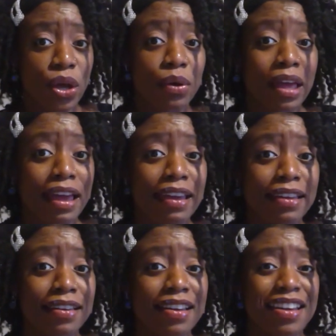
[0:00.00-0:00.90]

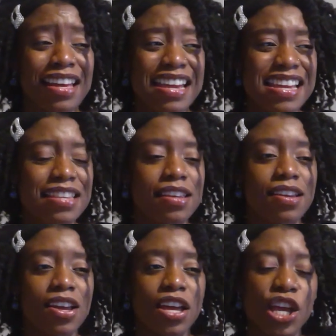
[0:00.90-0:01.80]
Okay?
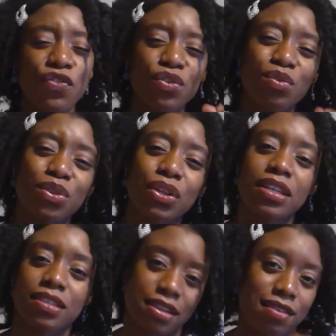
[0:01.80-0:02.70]
If you
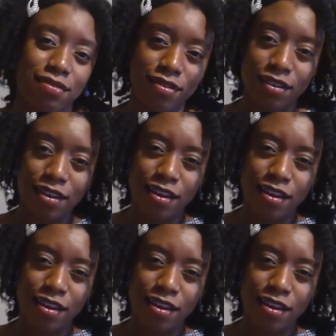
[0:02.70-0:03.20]
listen